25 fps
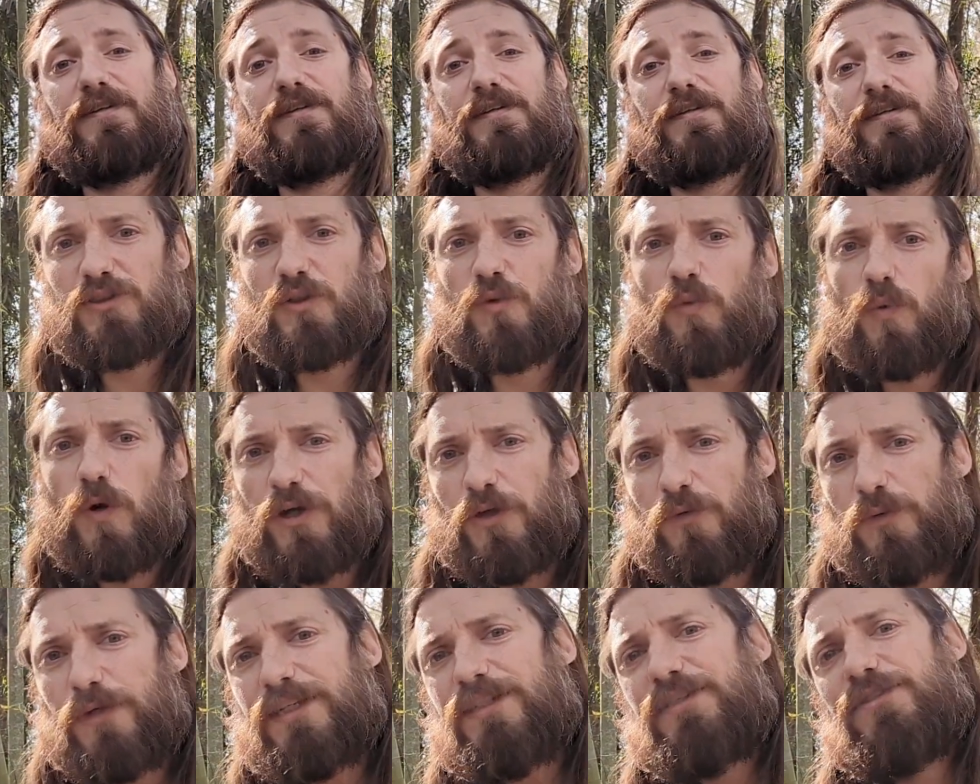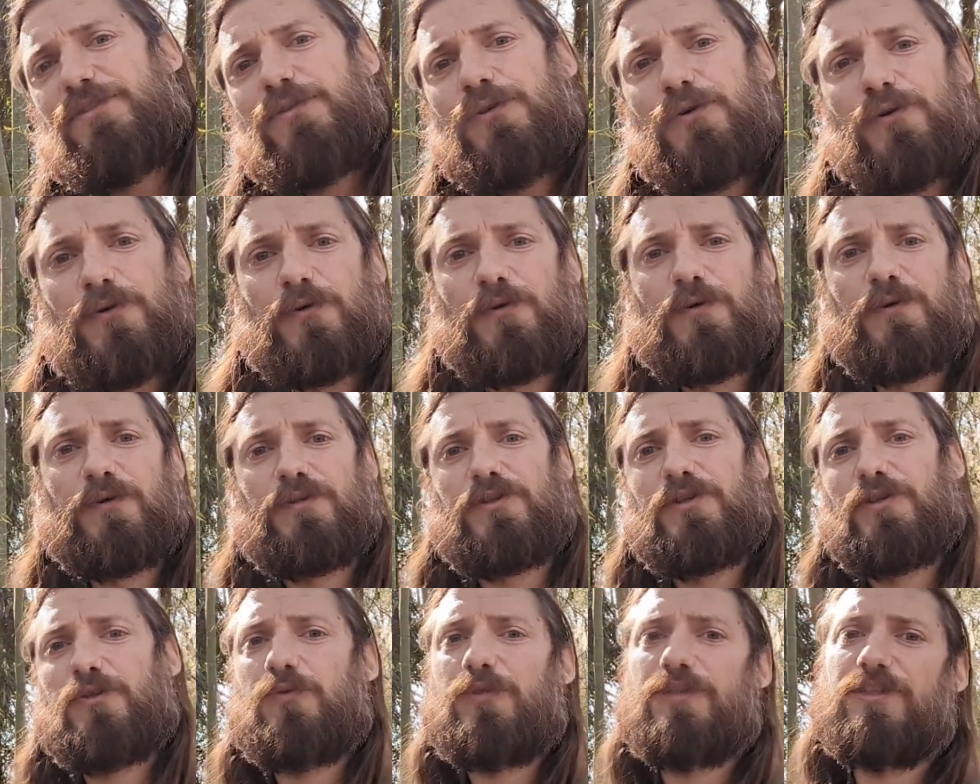So what do we do
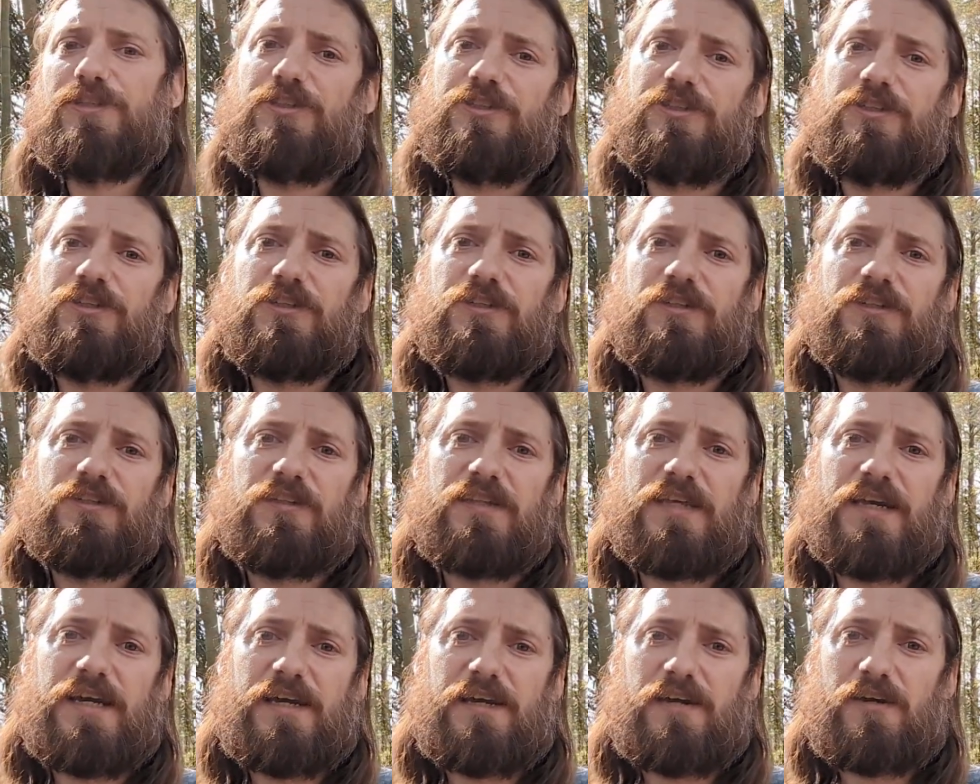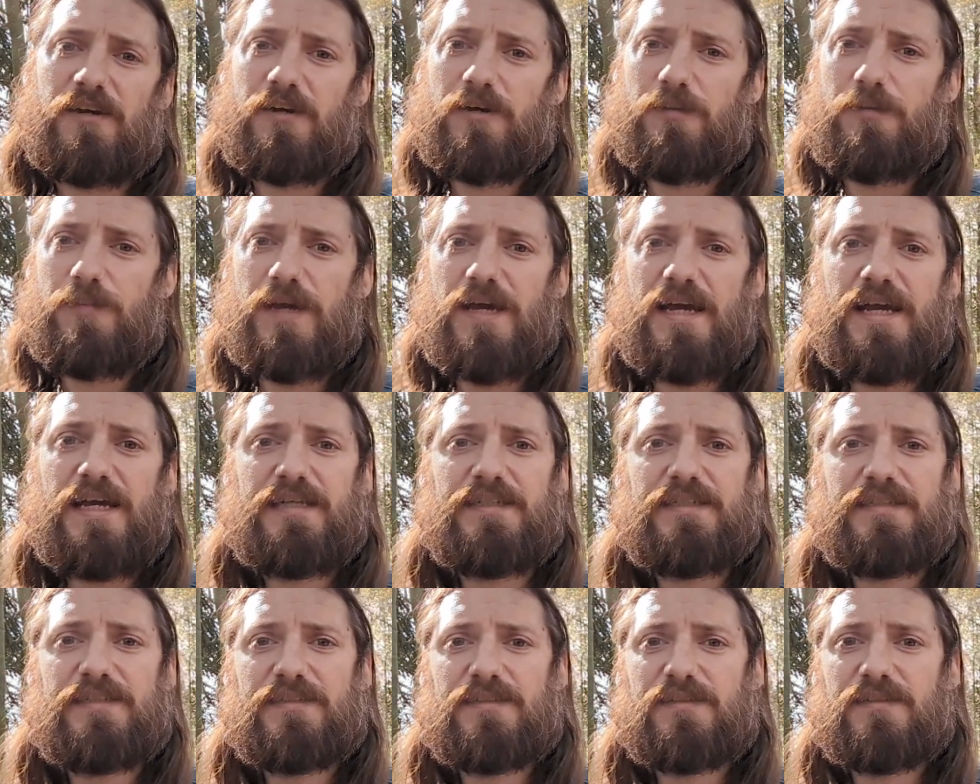to ensure that our
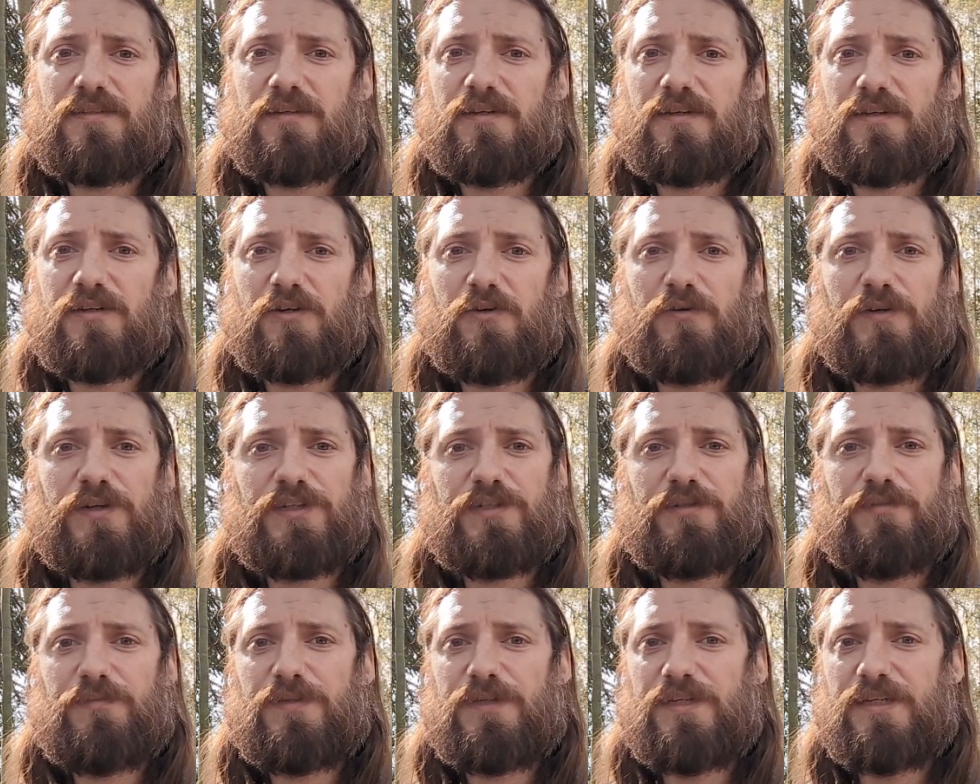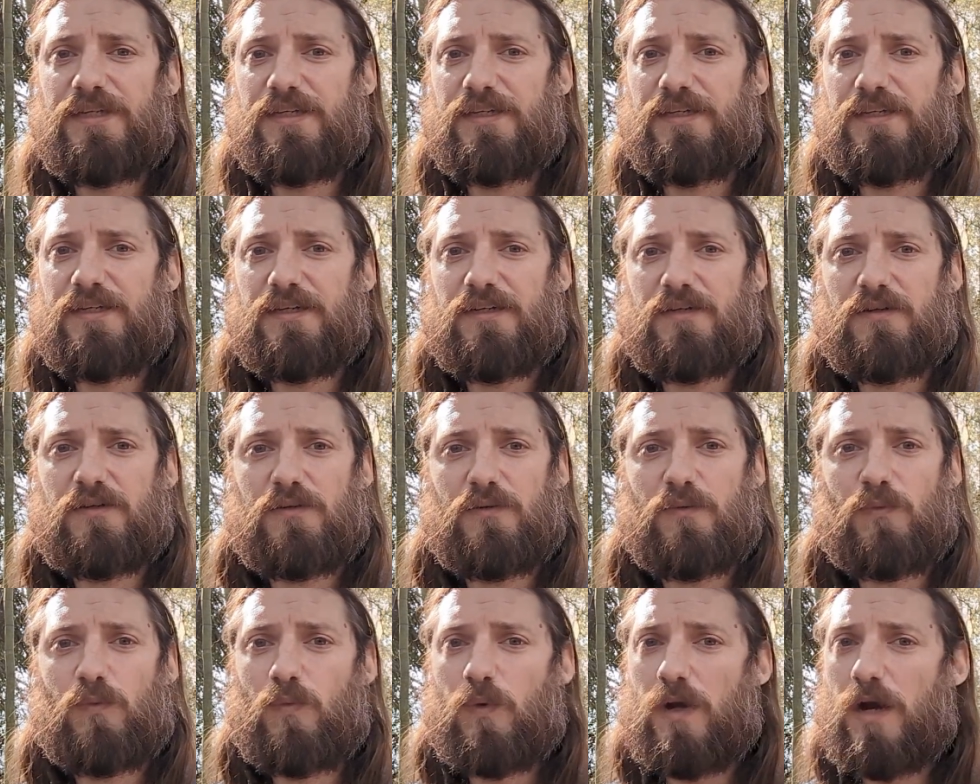pets are going to be
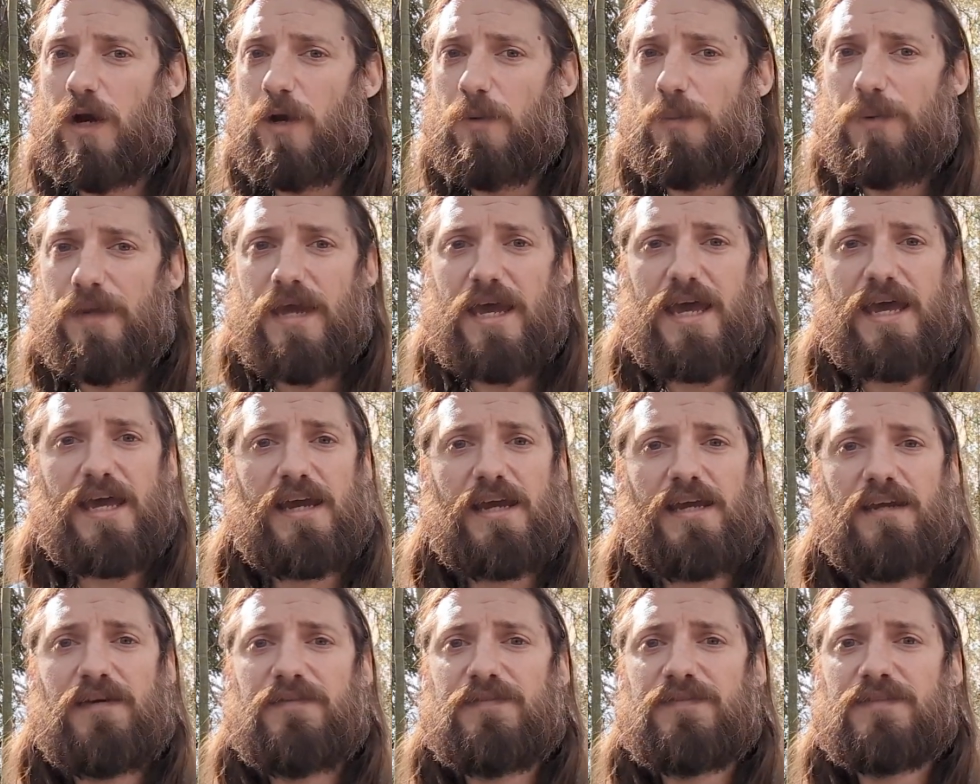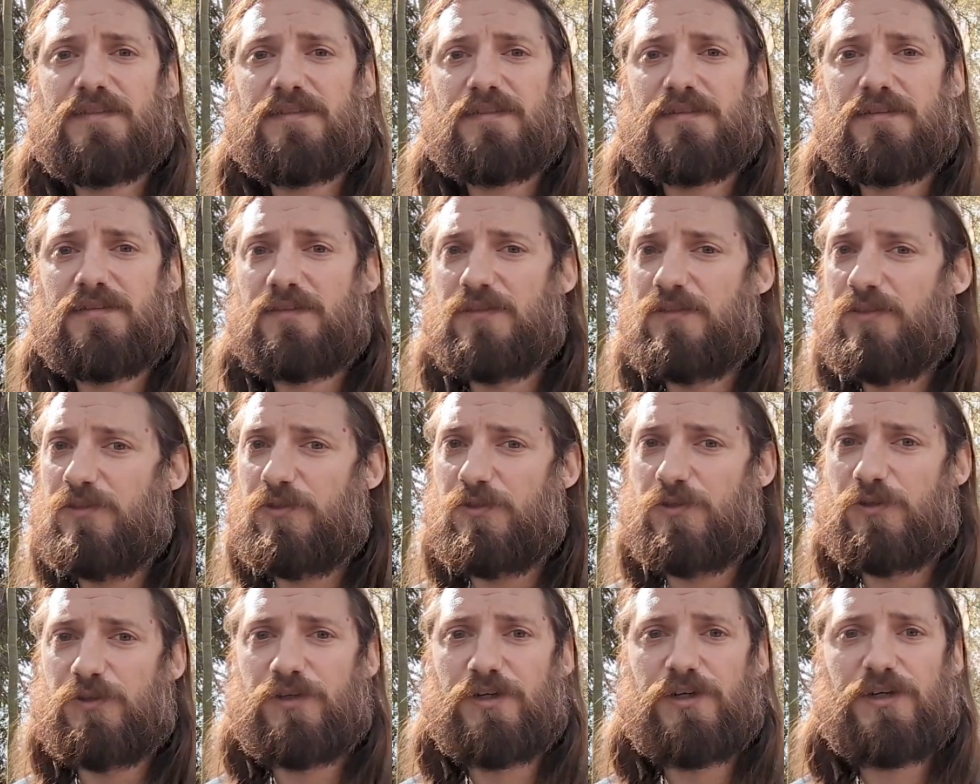well-behaved,
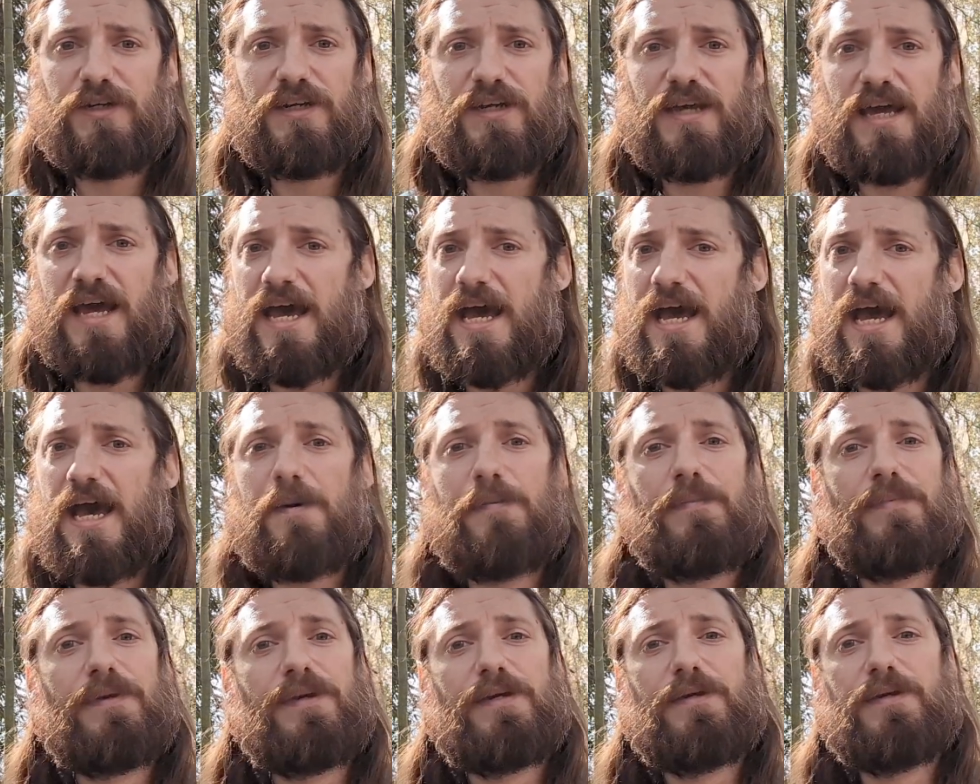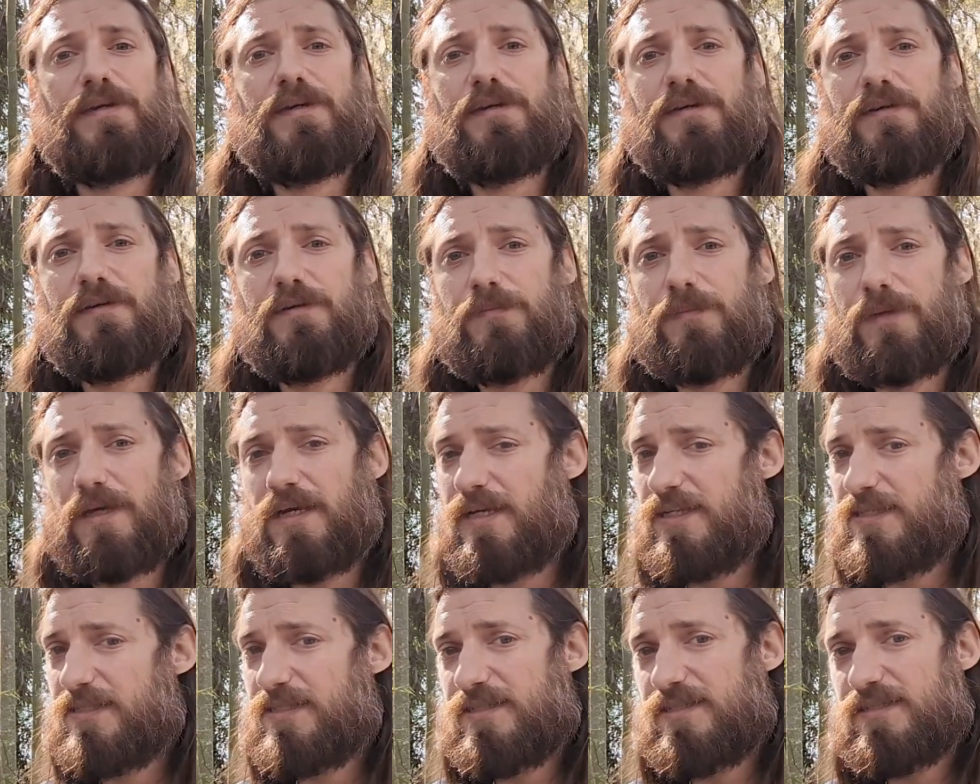good, happy
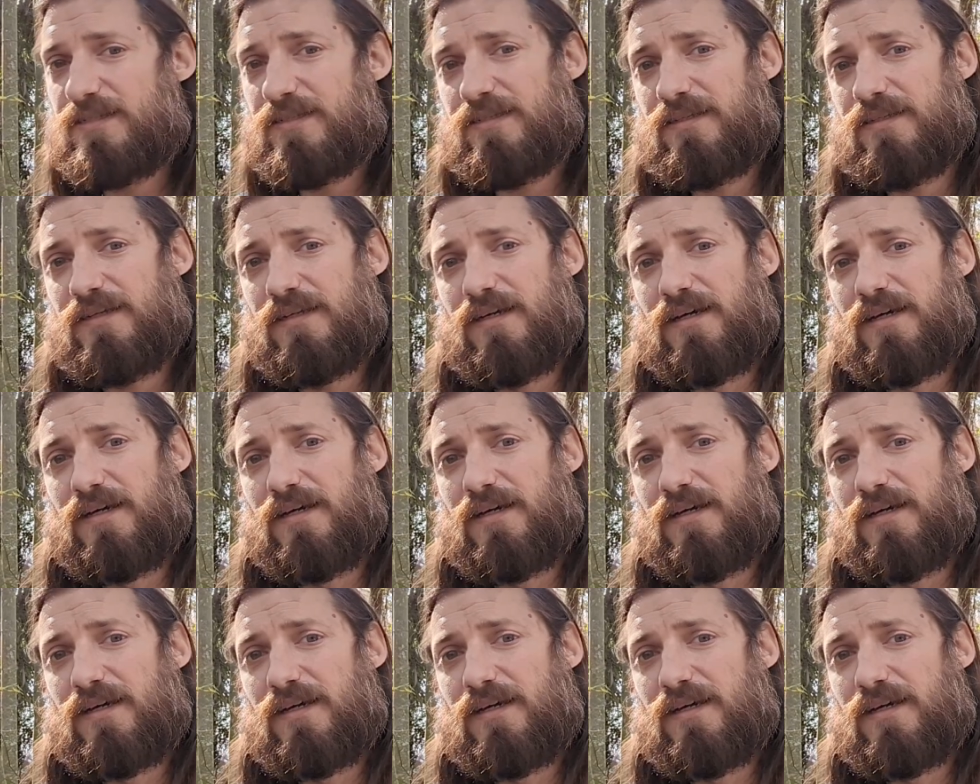pets?